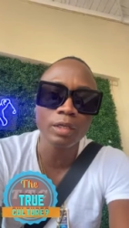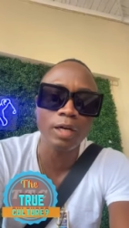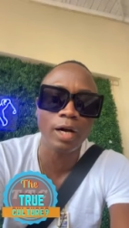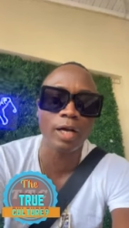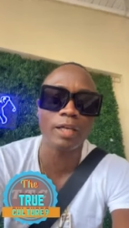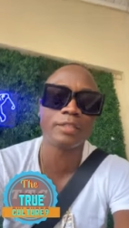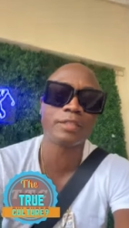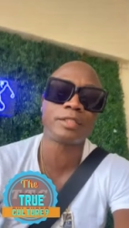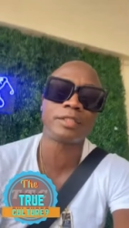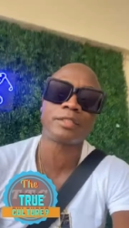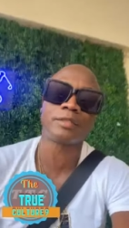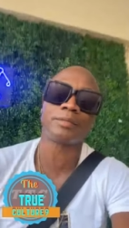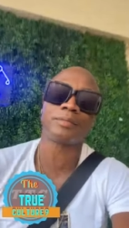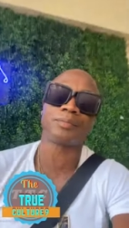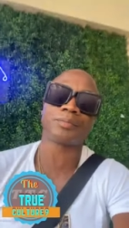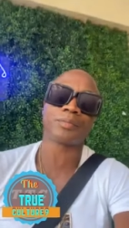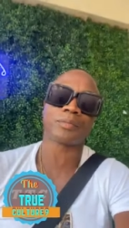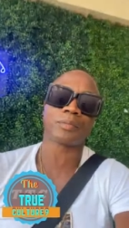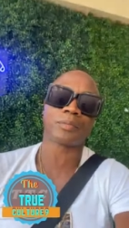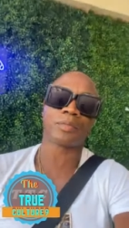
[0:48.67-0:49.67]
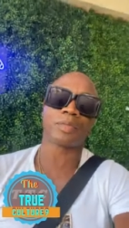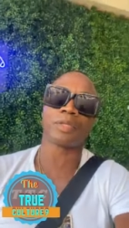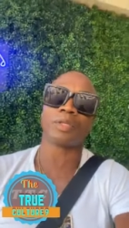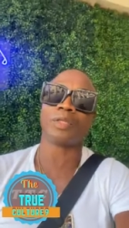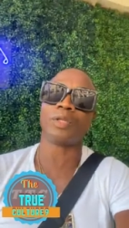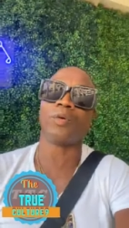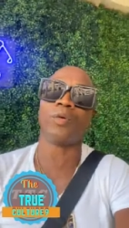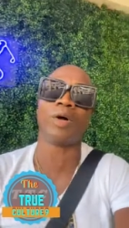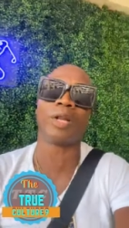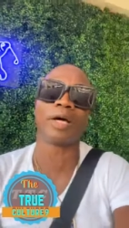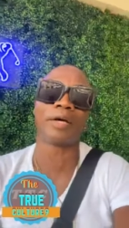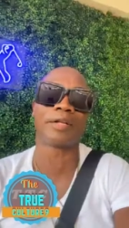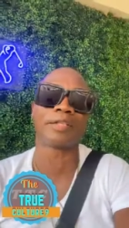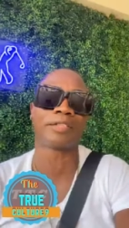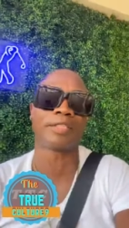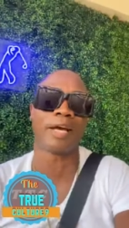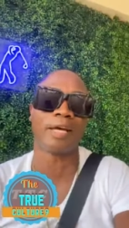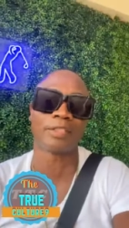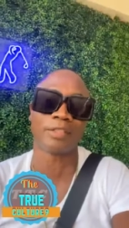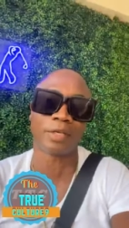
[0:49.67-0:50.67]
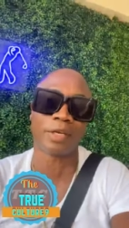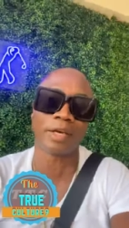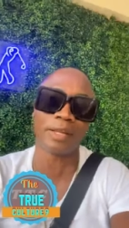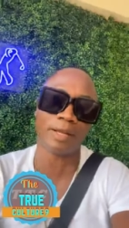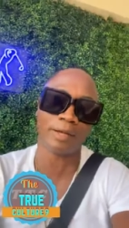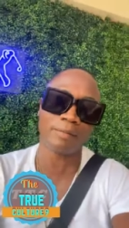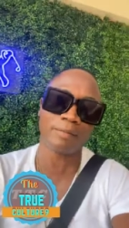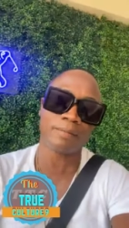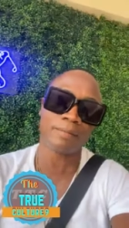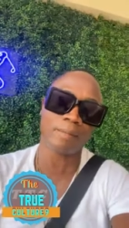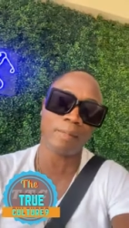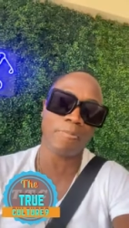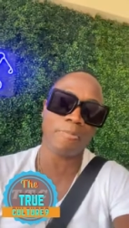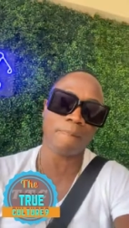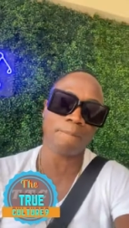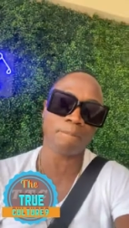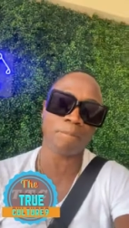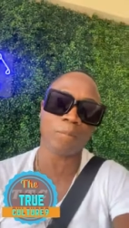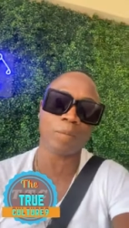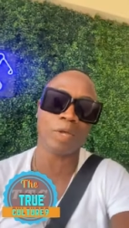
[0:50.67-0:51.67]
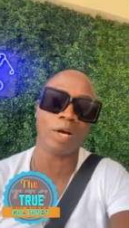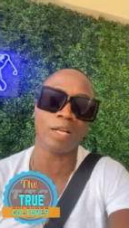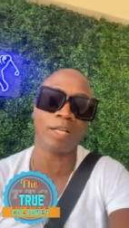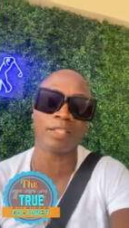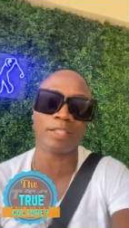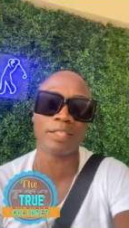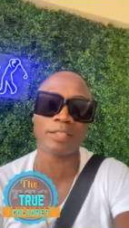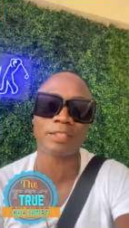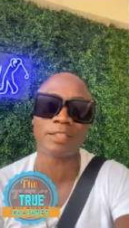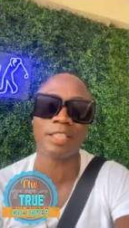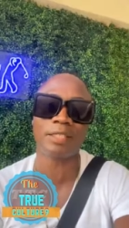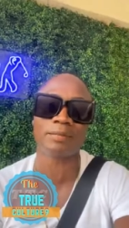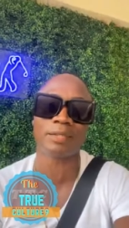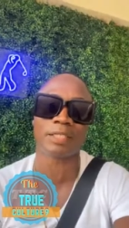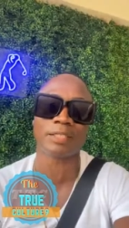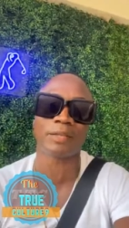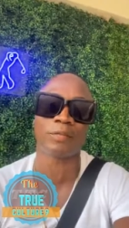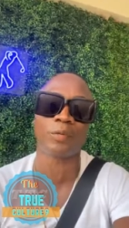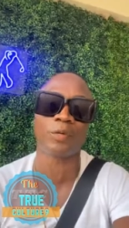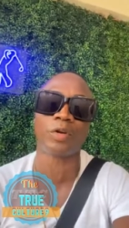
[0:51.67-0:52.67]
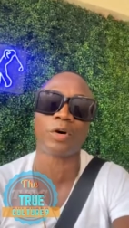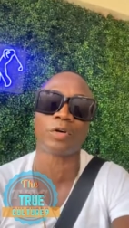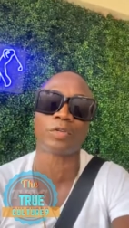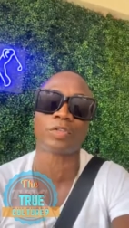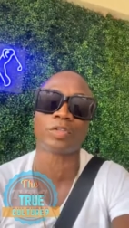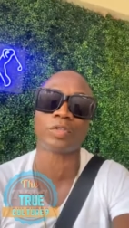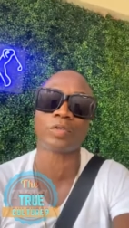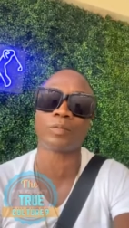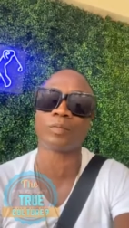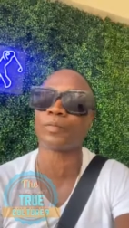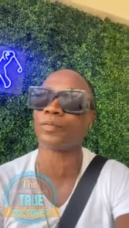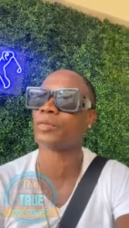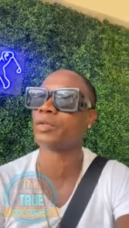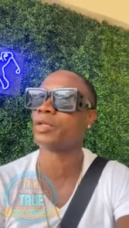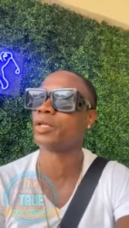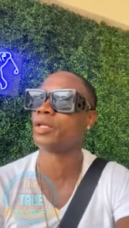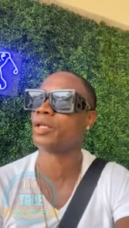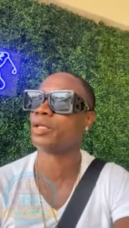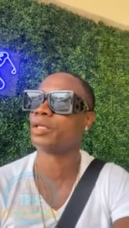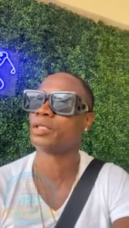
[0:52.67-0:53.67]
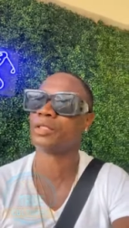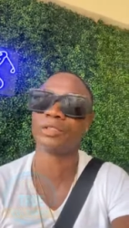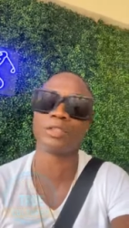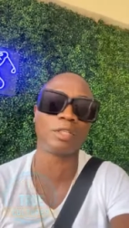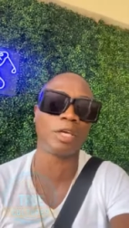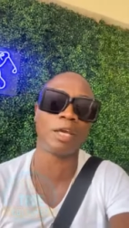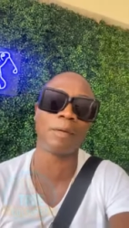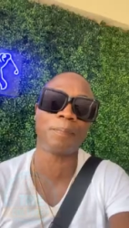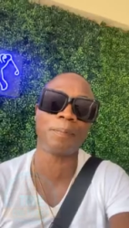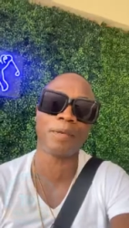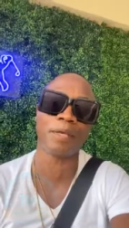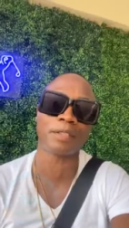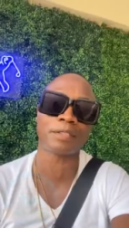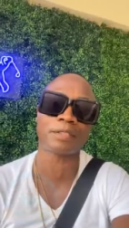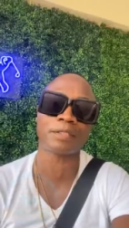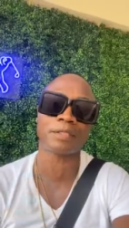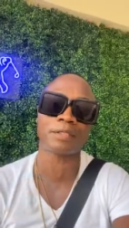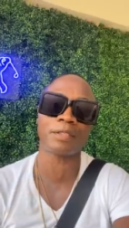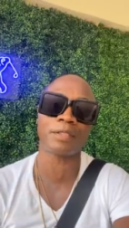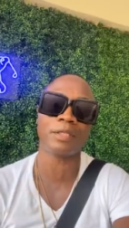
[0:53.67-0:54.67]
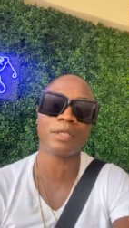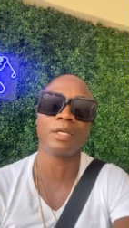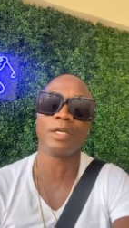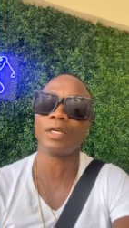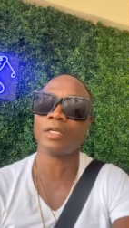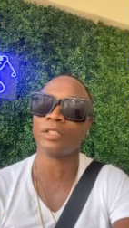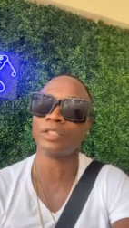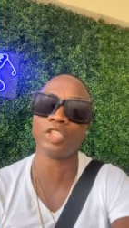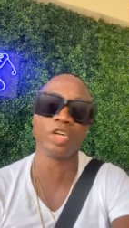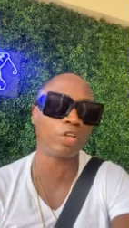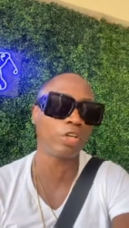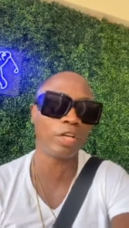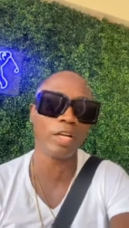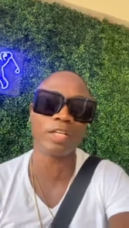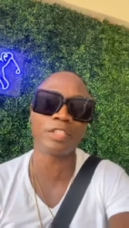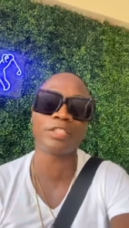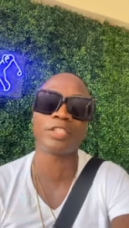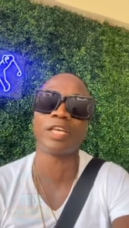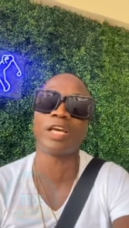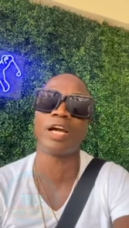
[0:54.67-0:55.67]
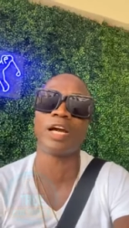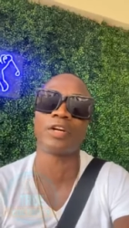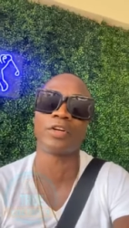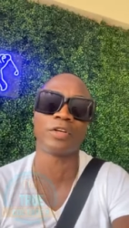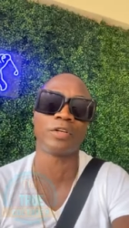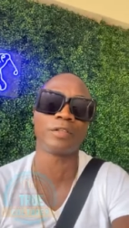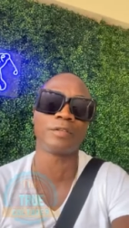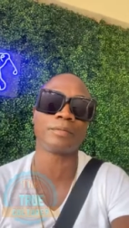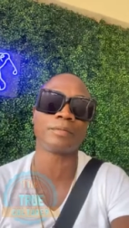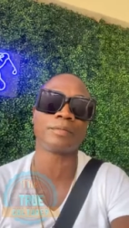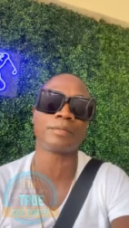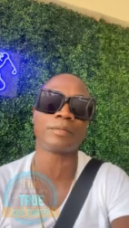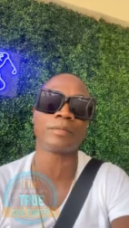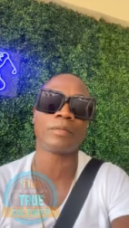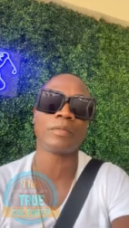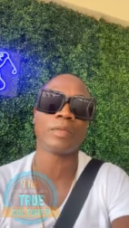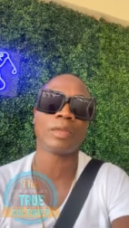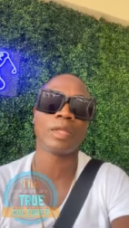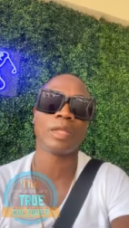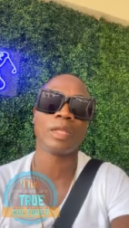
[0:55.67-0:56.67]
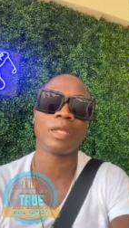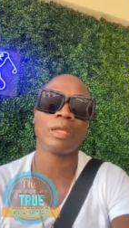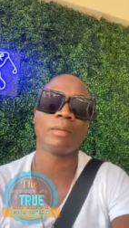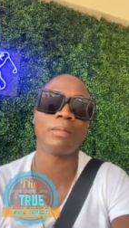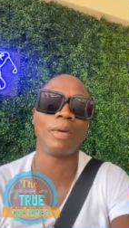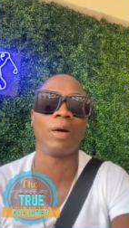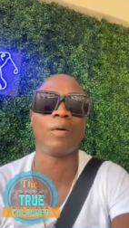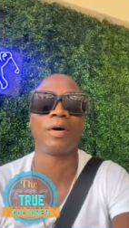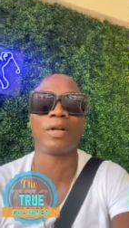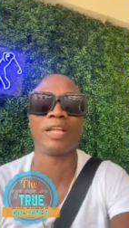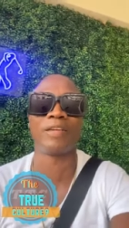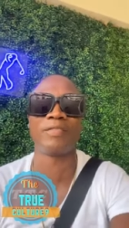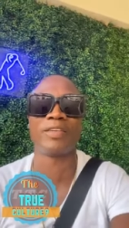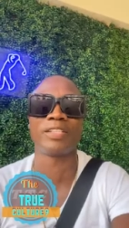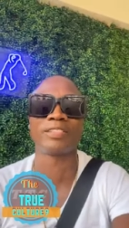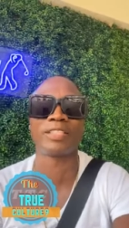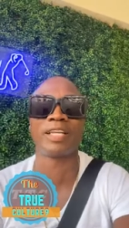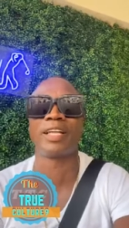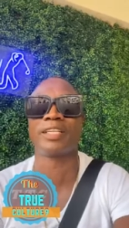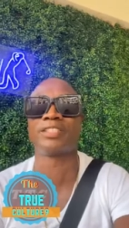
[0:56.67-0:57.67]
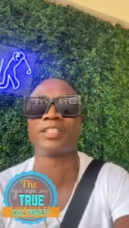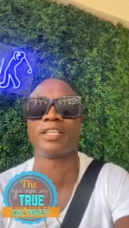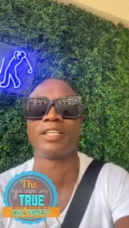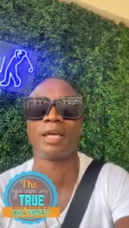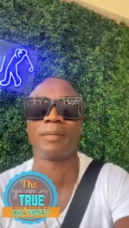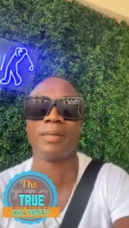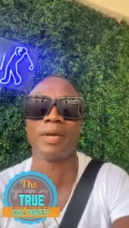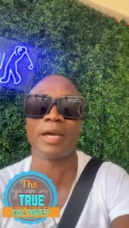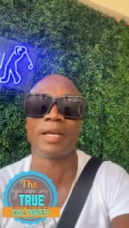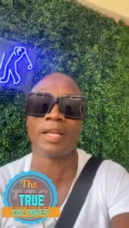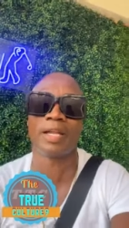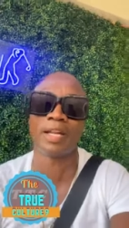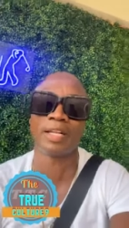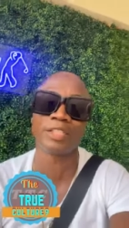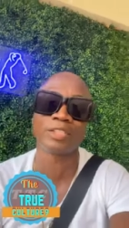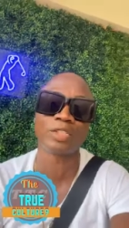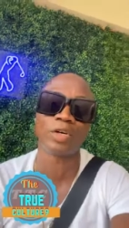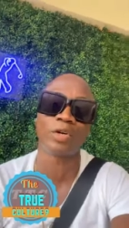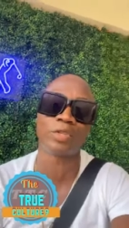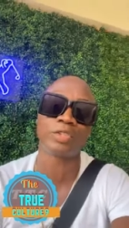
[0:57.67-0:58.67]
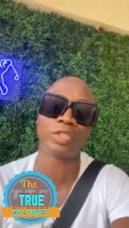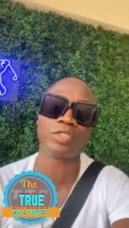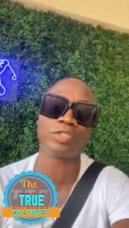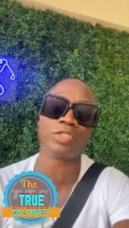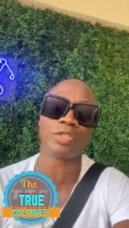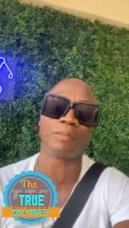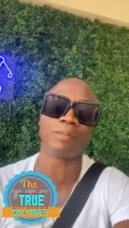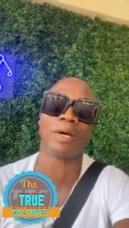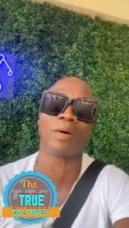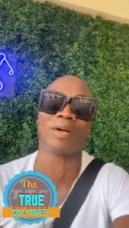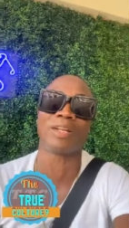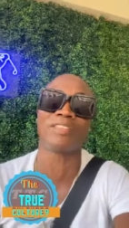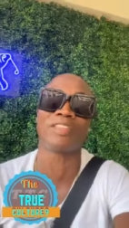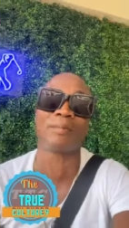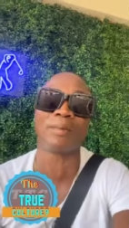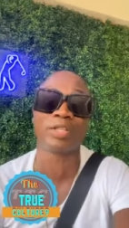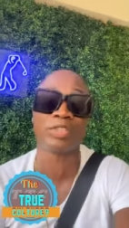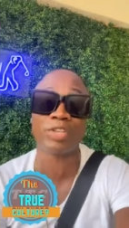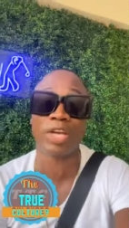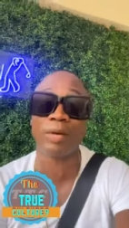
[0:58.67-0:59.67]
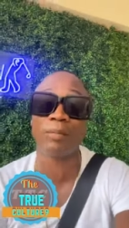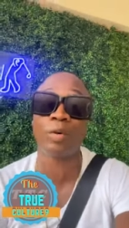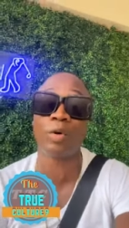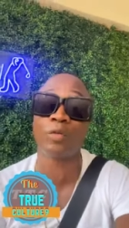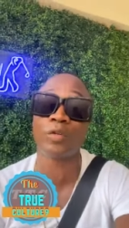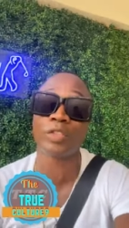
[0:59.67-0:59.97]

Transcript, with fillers: Because the whole are not tied together. And let it seem as if without JPS, nothing else can run. I want that there's an agenda behind all of this outage. I want trying to